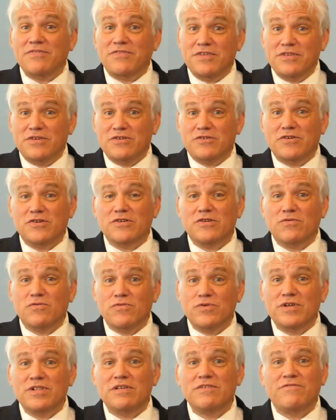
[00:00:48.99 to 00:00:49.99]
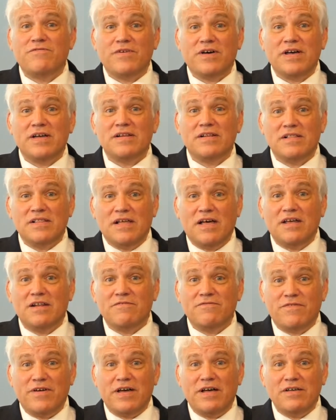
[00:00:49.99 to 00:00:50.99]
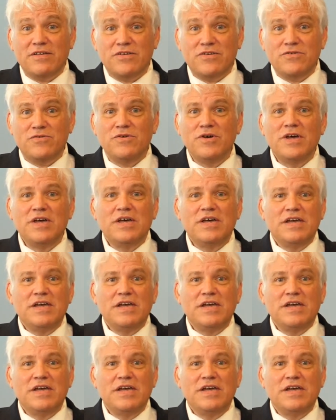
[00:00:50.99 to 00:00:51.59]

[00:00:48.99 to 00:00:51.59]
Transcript: I think you're going to really find a lot of value